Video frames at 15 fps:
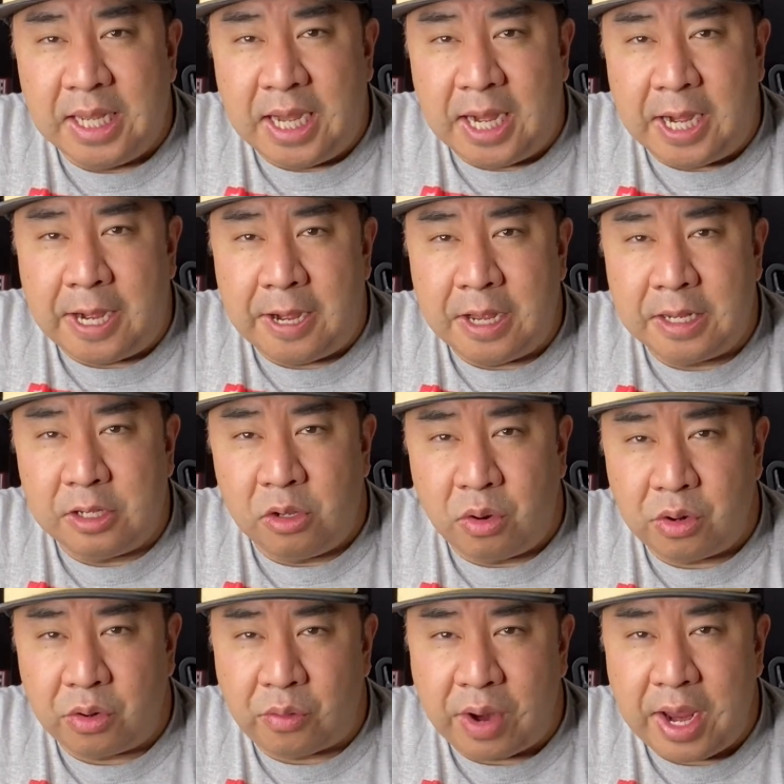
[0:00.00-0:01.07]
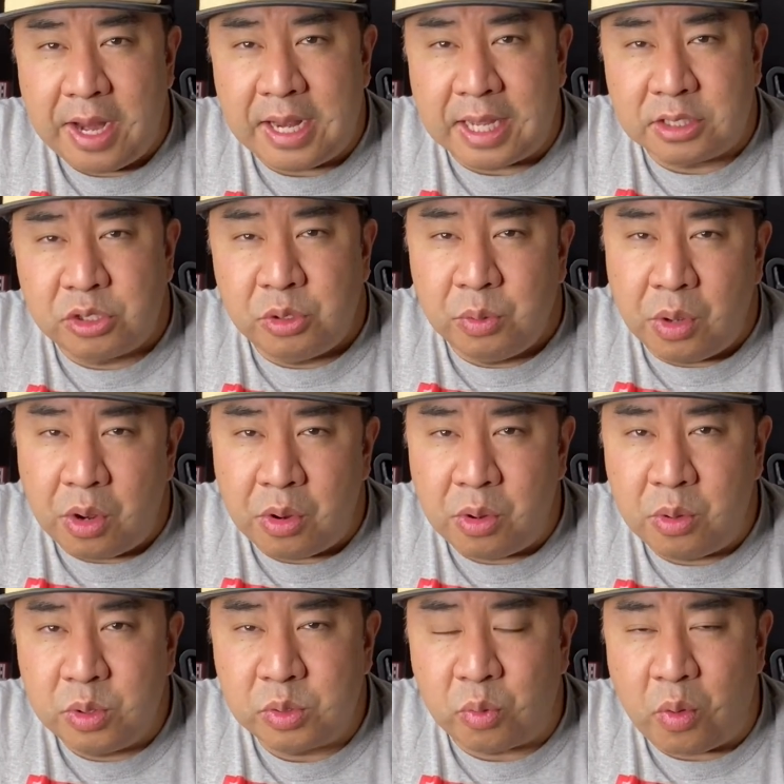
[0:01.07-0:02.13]
Lower grade, like
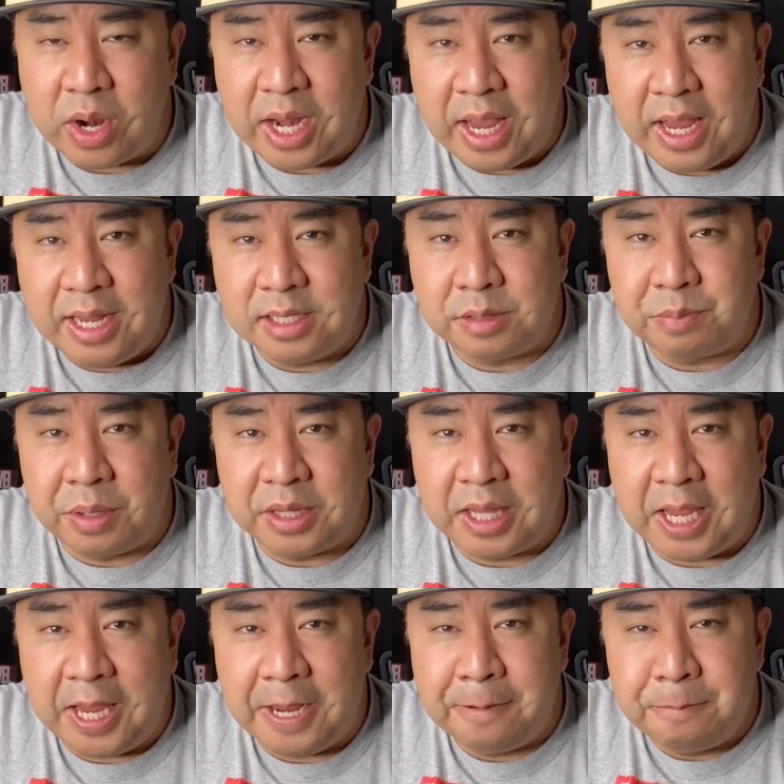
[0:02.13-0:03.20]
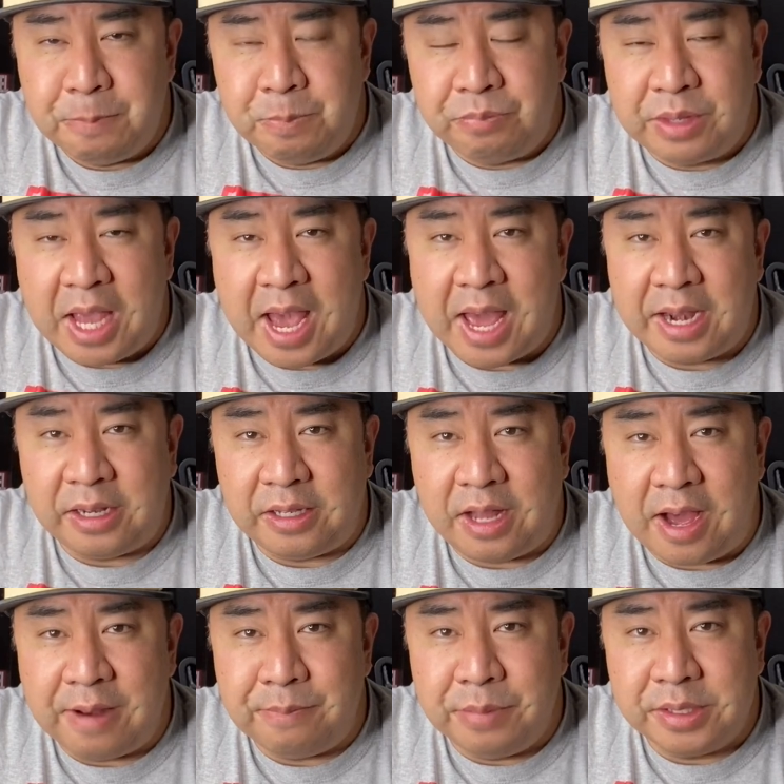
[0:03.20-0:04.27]
2.0s, 1.8s, but they had a
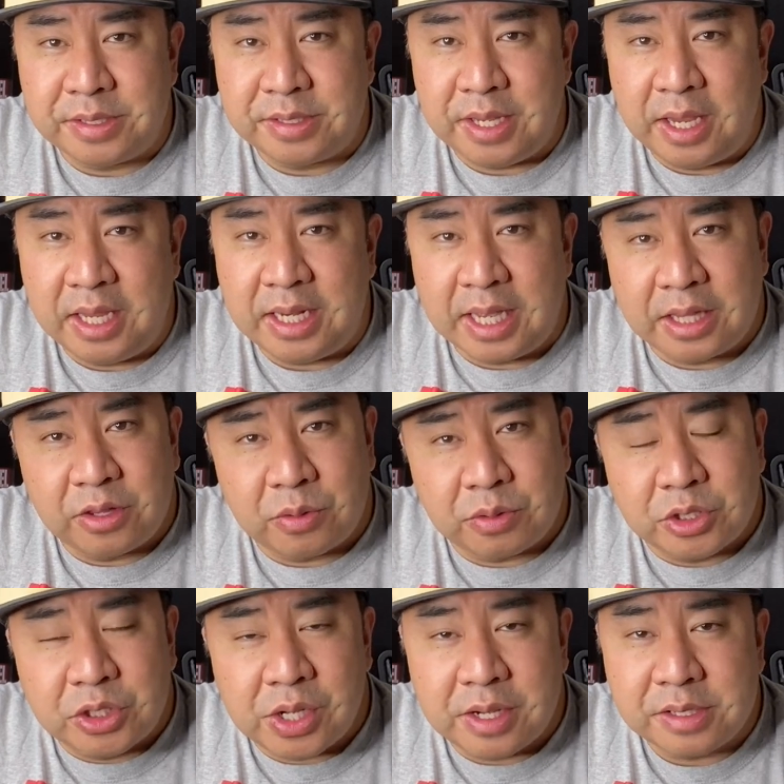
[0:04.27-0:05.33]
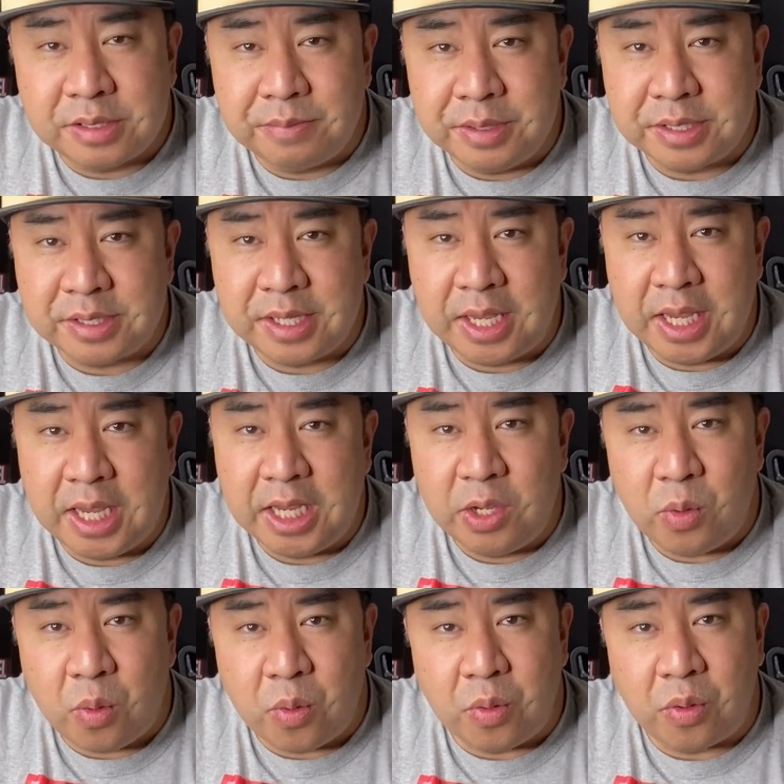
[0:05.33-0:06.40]
lot missing, like there were chunks
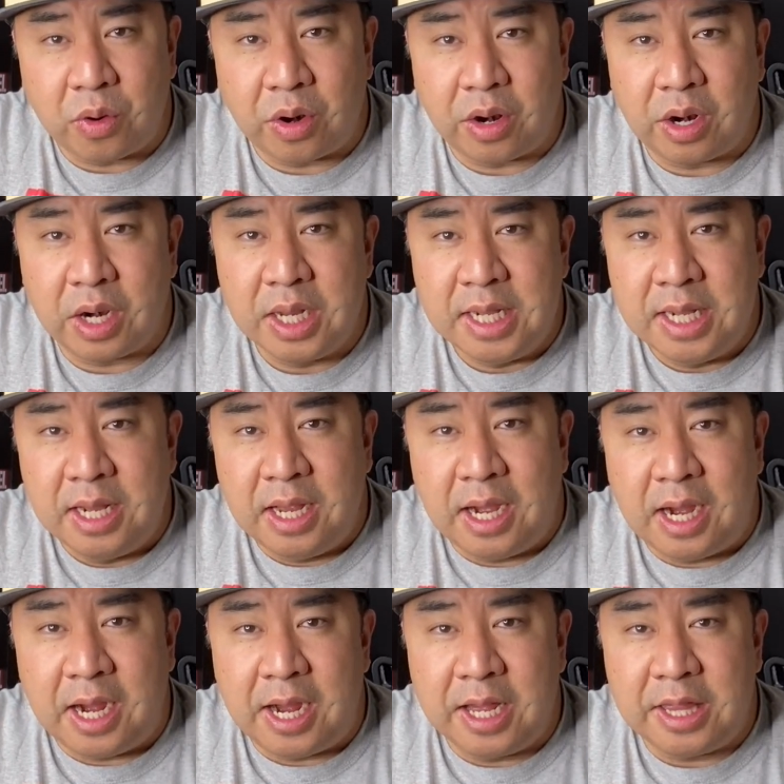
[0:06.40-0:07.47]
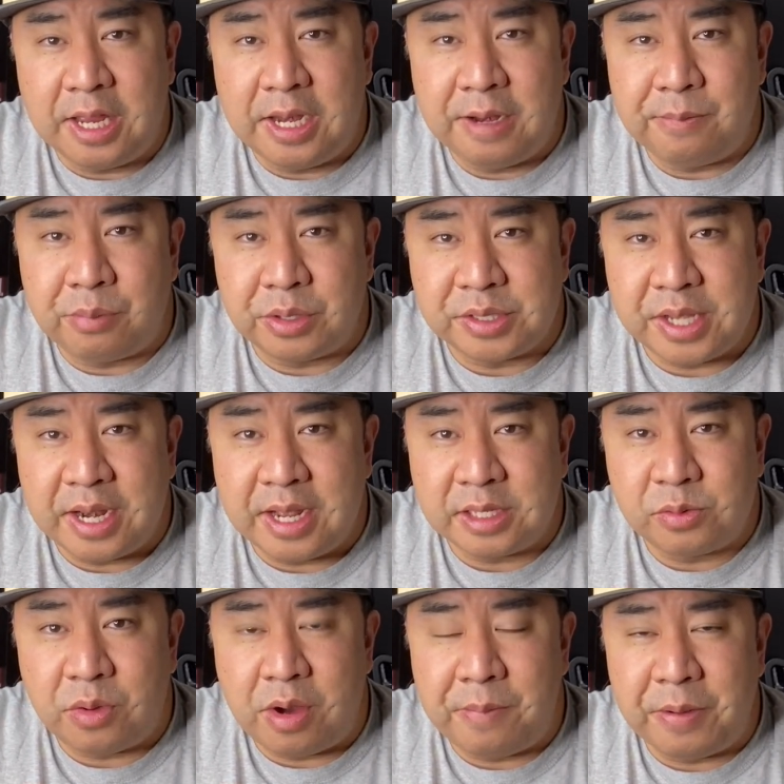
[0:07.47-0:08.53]
missing, or they didn't present as
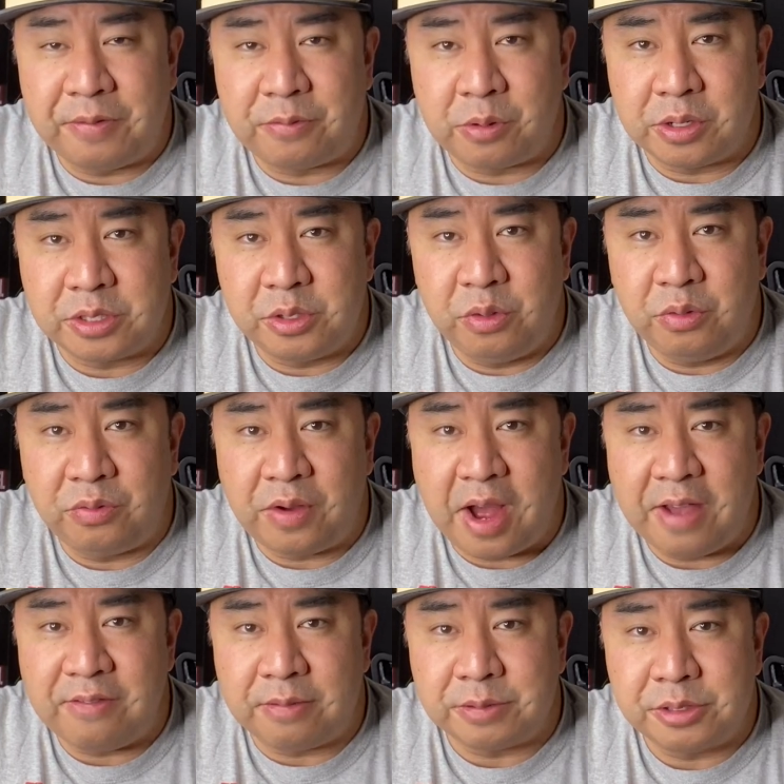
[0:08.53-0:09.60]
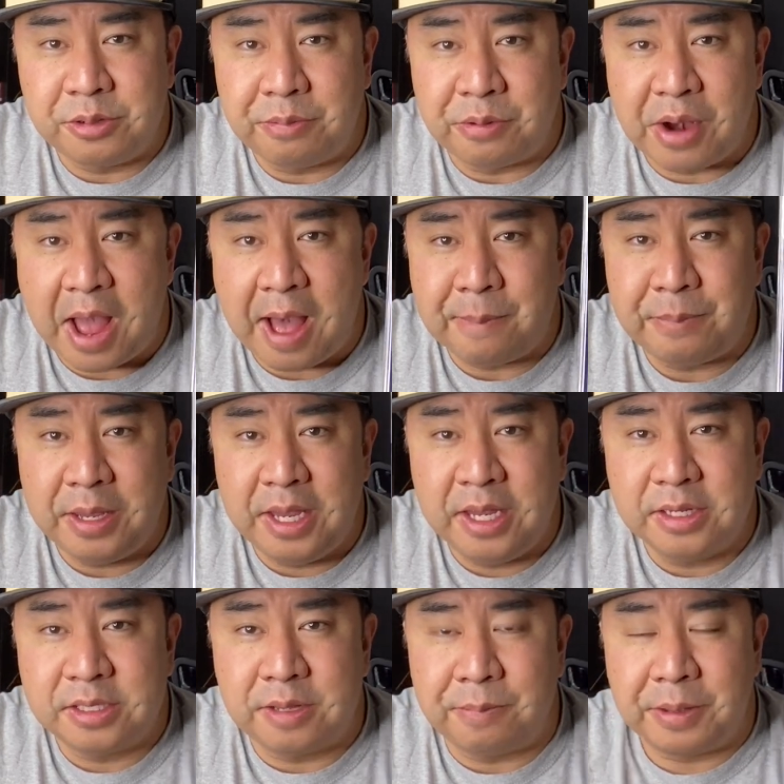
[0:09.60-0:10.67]
well. But for a 2.5, I'm super
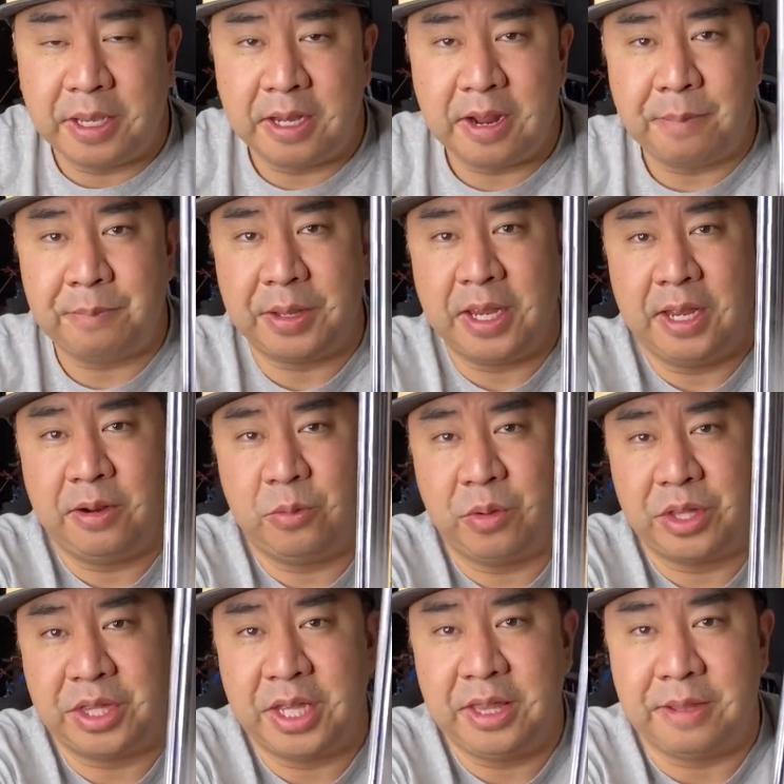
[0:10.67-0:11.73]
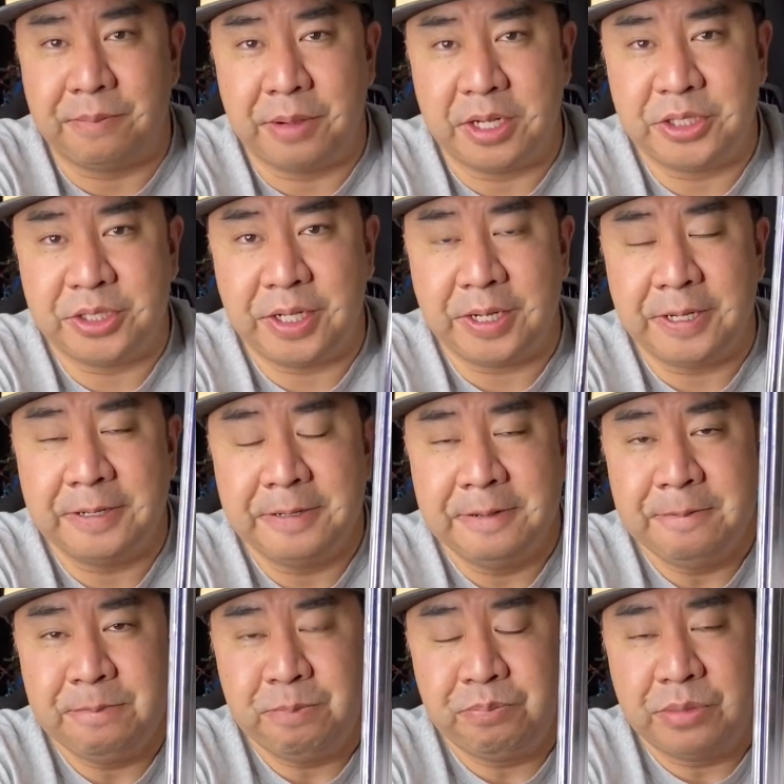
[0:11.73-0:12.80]
happy to pick it up within the budget.
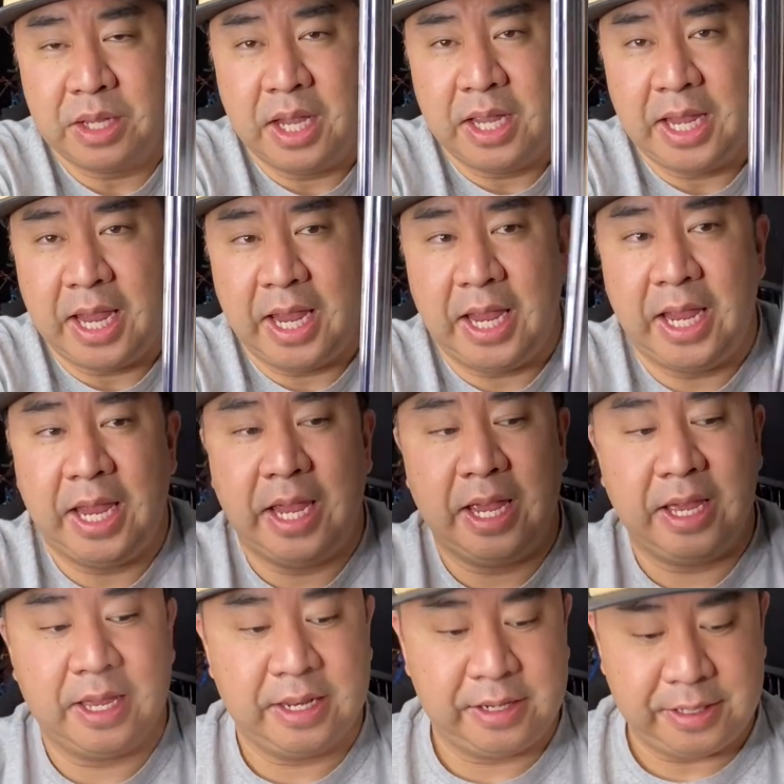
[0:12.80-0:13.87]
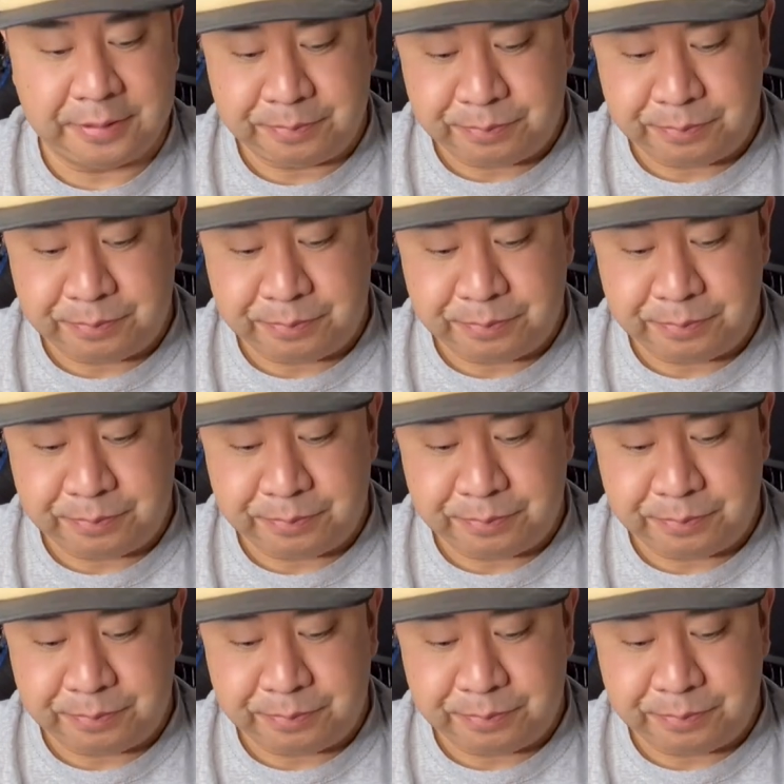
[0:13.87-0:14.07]
And